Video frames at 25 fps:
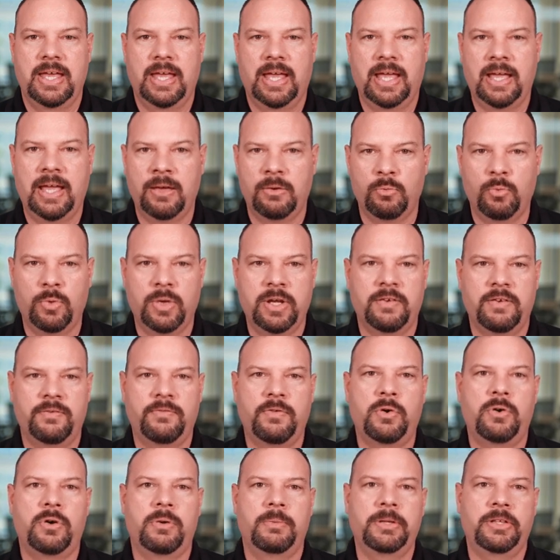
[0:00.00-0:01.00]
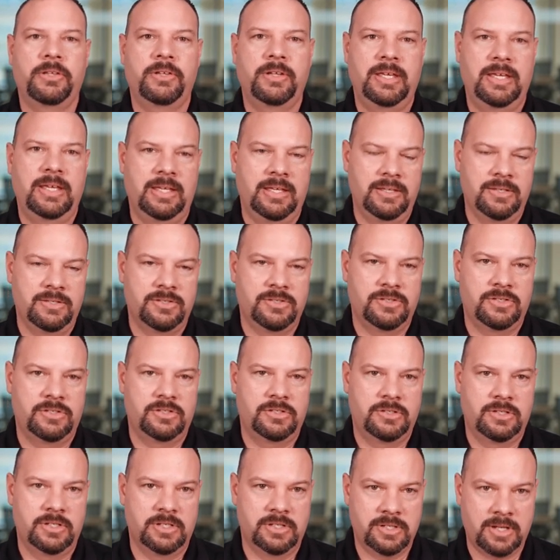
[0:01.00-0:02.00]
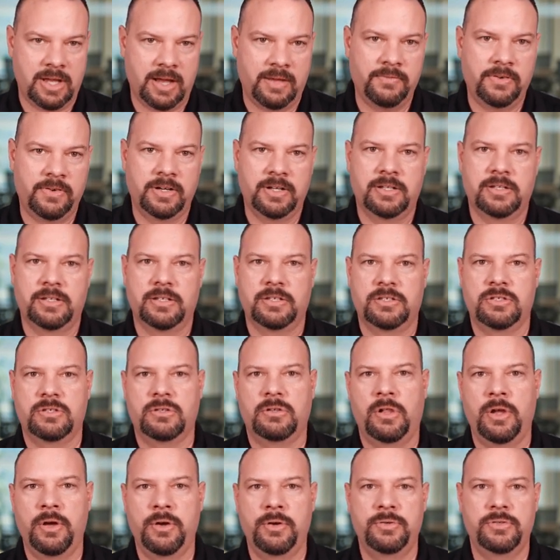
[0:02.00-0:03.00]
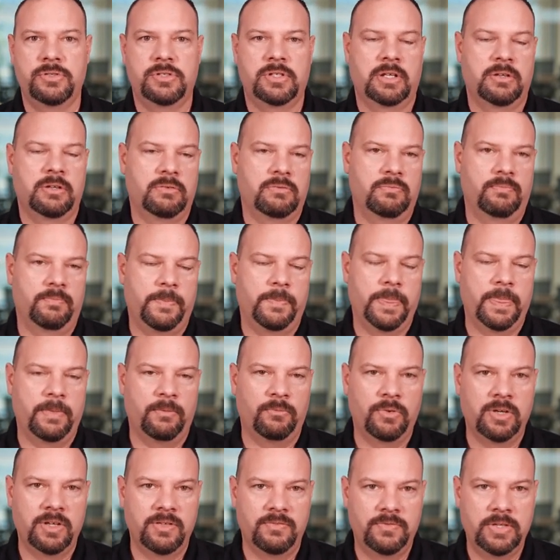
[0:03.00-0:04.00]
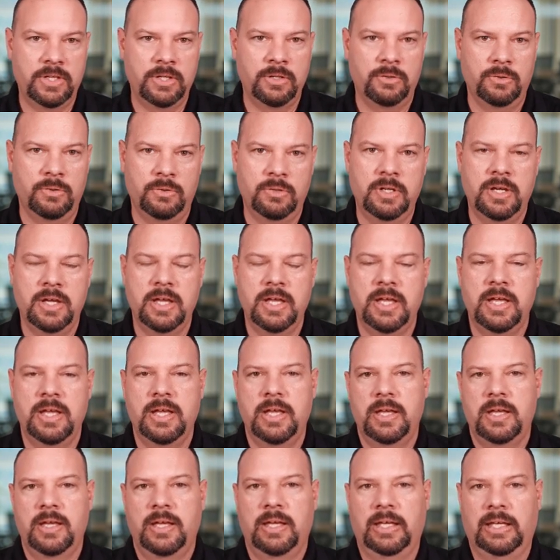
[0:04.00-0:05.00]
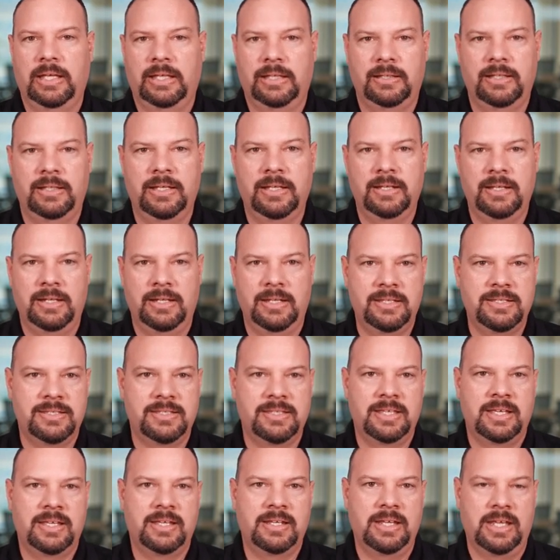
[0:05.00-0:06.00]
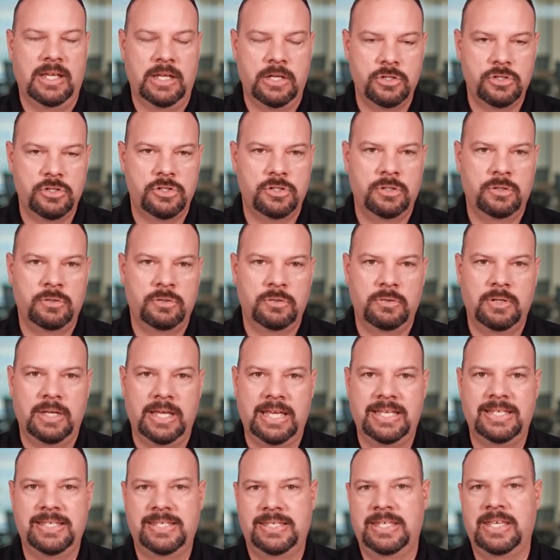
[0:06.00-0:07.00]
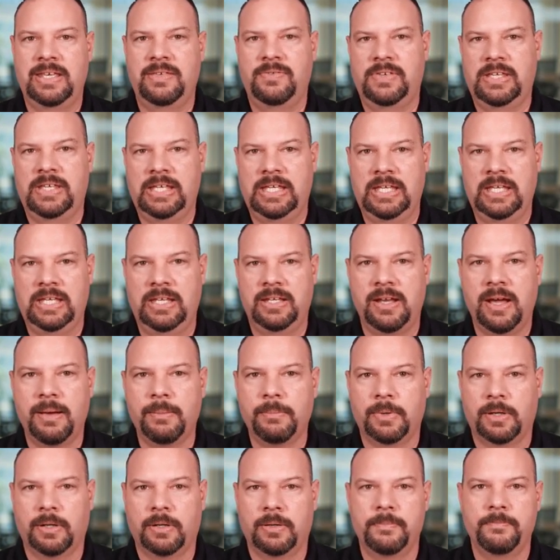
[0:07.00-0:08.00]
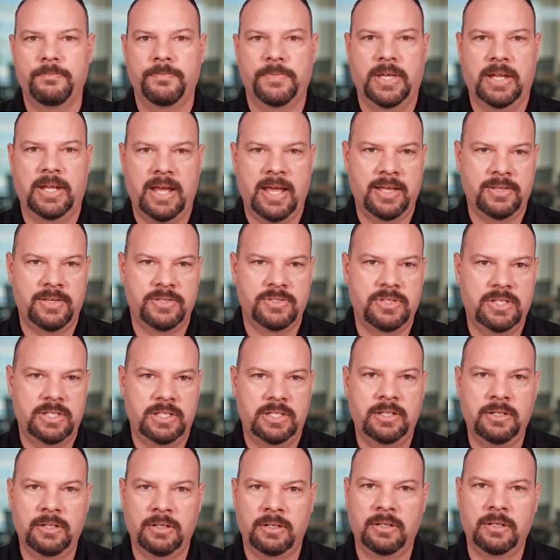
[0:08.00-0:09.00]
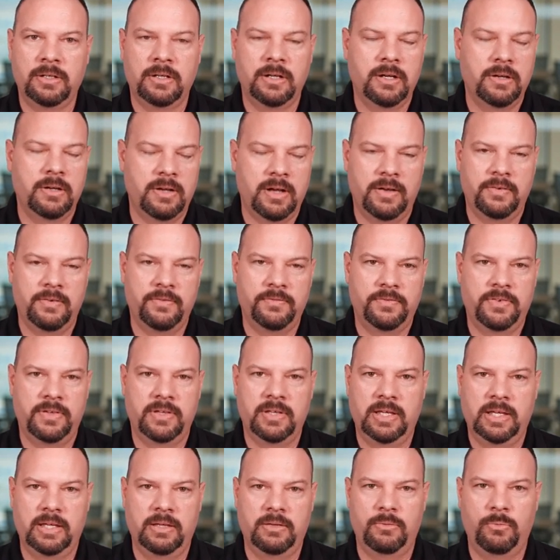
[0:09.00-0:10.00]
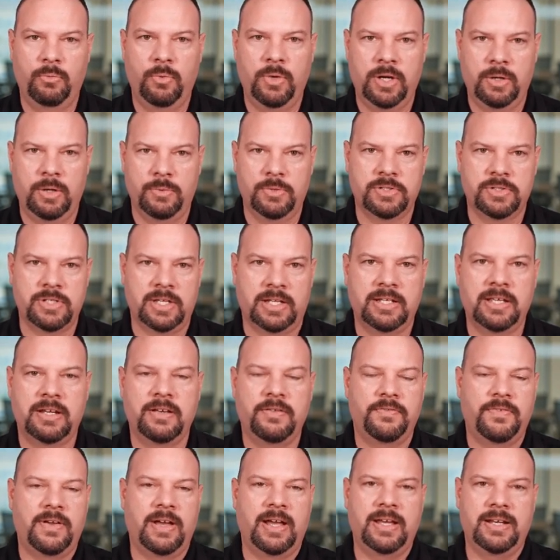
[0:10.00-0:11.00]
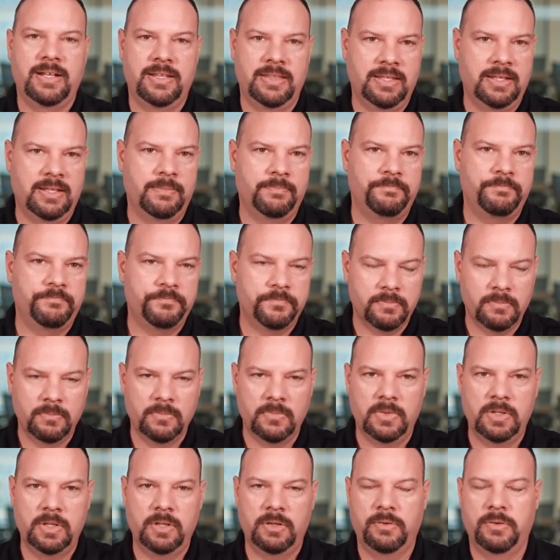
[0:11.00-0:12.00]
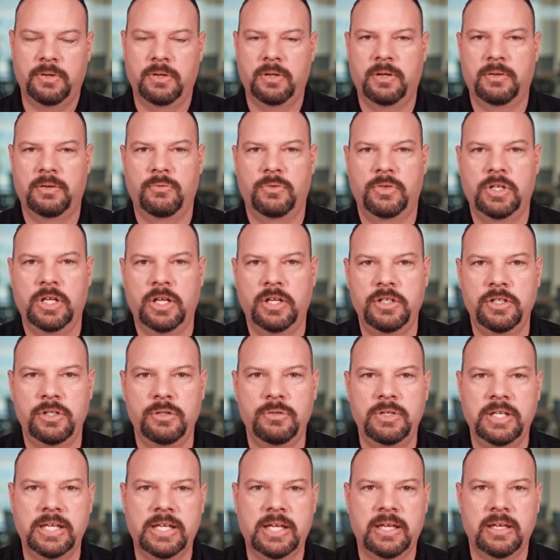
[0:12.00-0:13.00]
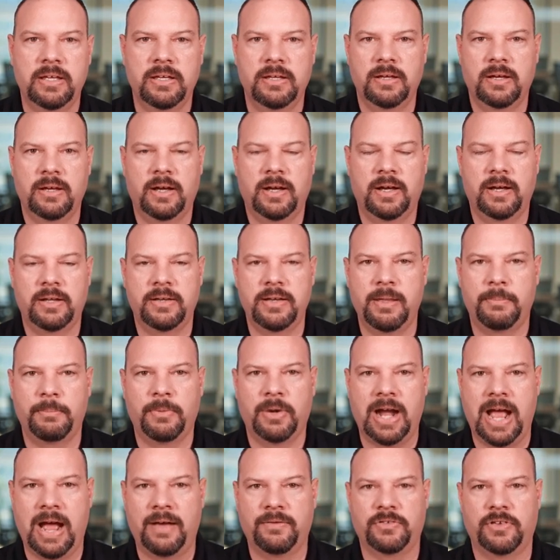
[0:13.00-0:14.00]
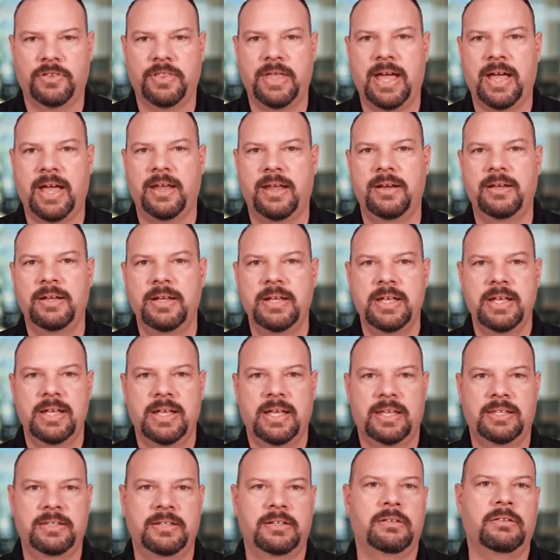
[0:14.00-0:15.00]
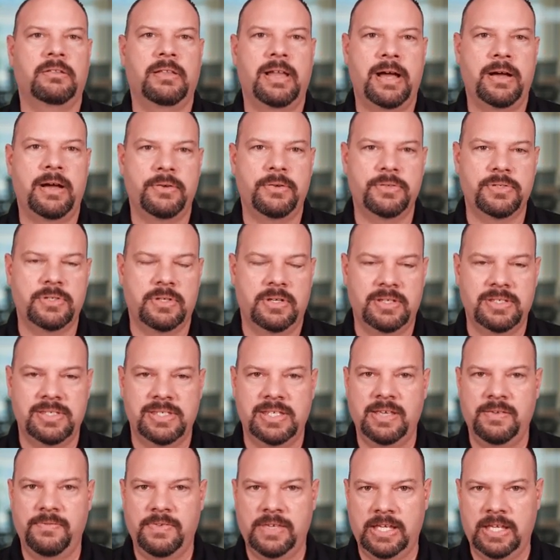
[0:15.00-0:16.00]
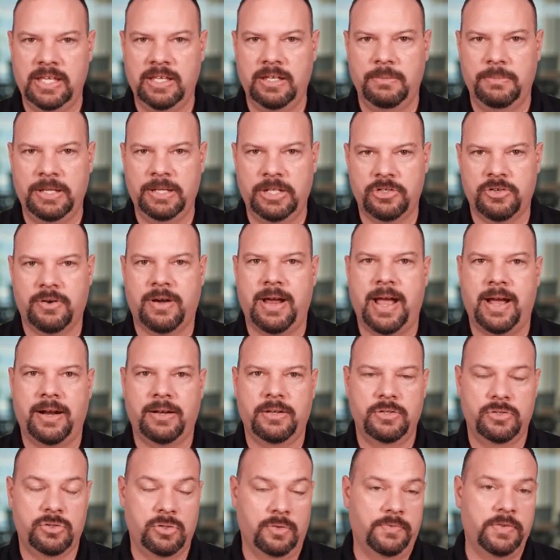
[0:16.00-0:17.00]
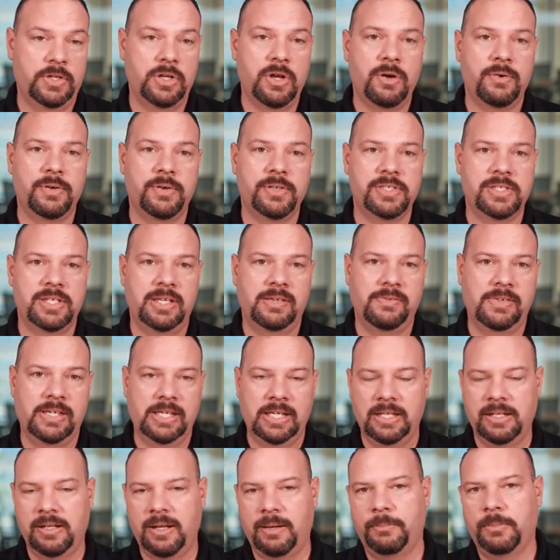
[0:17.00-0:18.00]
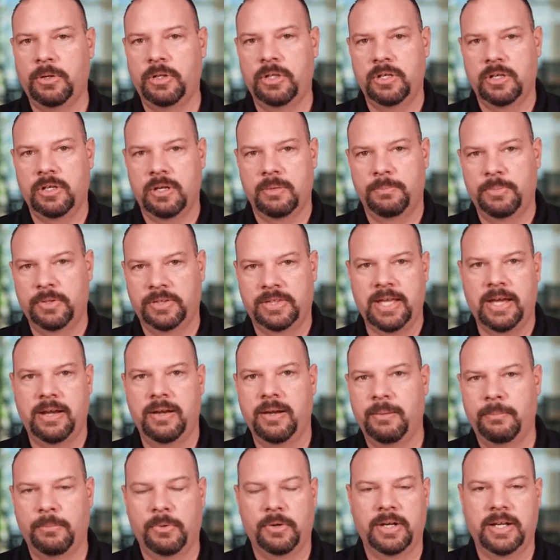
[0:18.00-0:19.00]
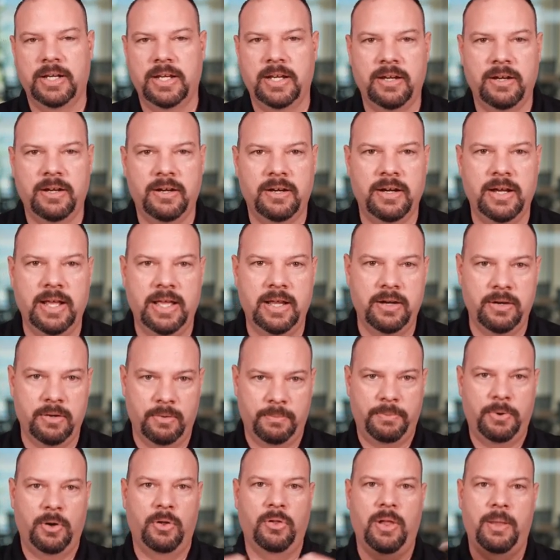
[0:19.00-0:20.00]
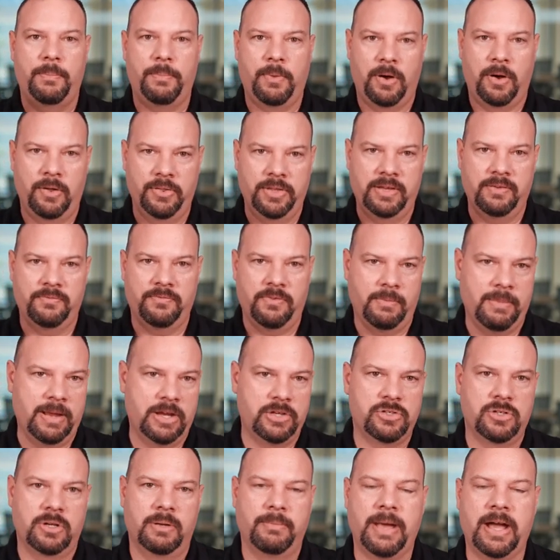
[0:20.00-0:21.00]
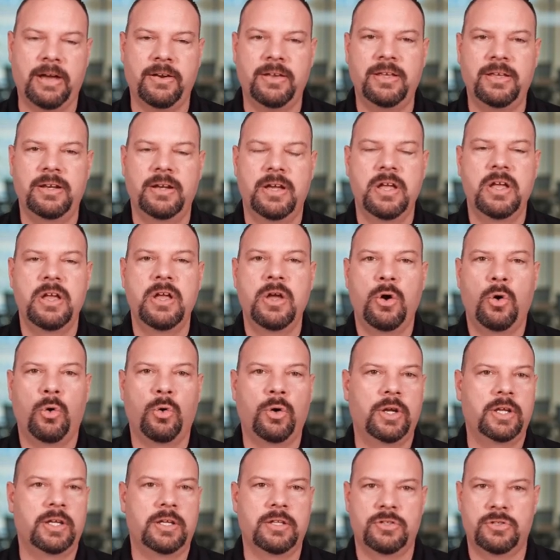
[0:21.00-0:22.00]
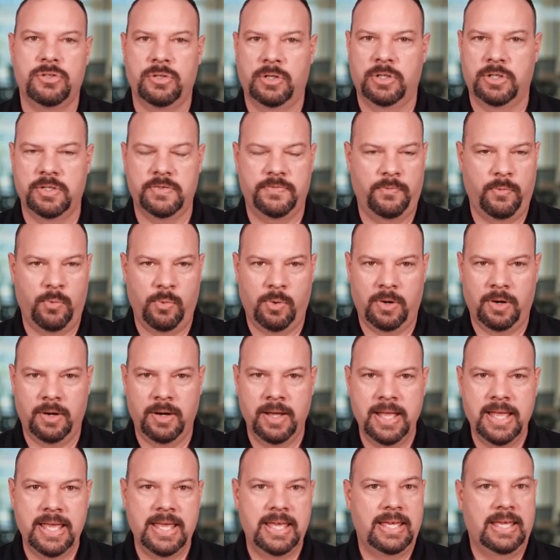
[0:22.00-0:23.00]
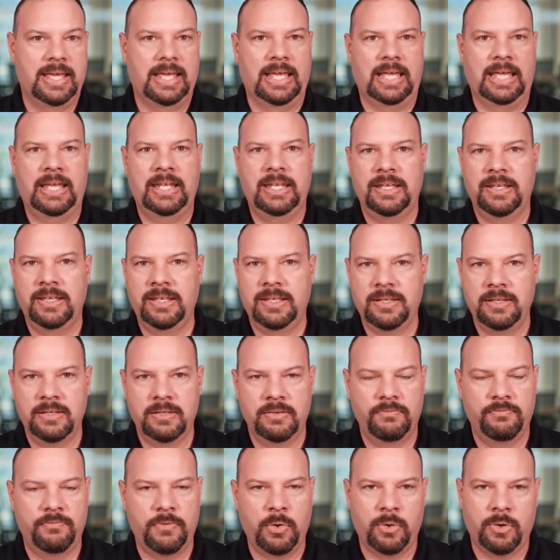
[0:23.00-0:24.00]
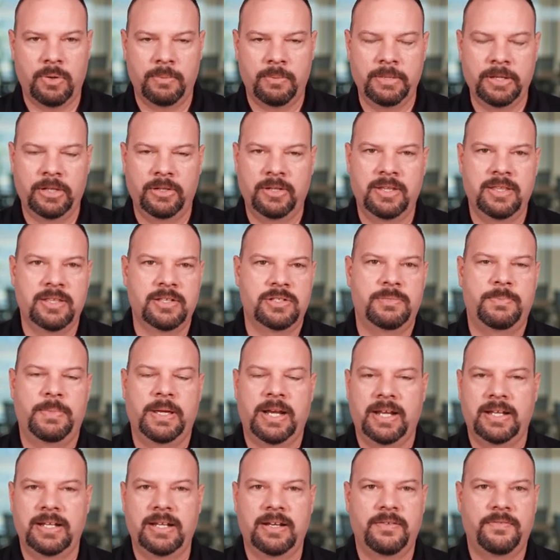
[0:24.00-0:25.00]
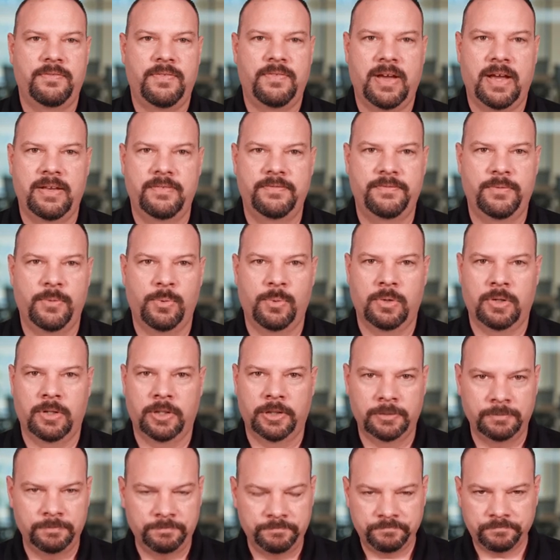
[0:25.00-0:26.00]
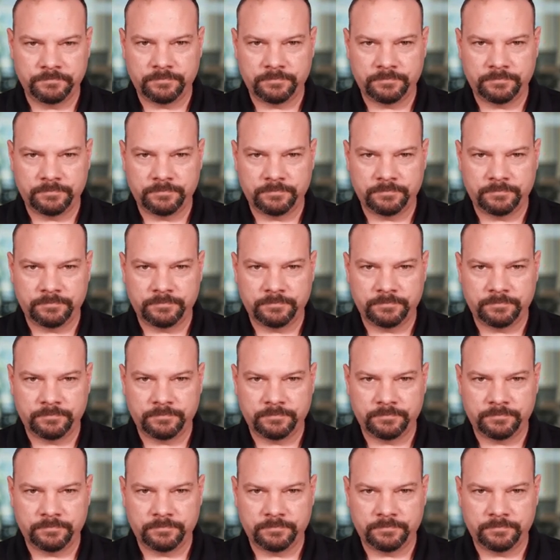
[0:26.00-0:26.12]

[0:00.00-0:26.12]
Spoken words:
And when a vulnerability is discovered and disclosed and reviewed, it is then issued a CVE number that has the year of when it was identified, and then a unique number after that, and it allows a CVE to be tracked. So if you know a CVE number, you can put that number in here and it'll pull up all the information about it, or you can search for any vulnerability that's been identified for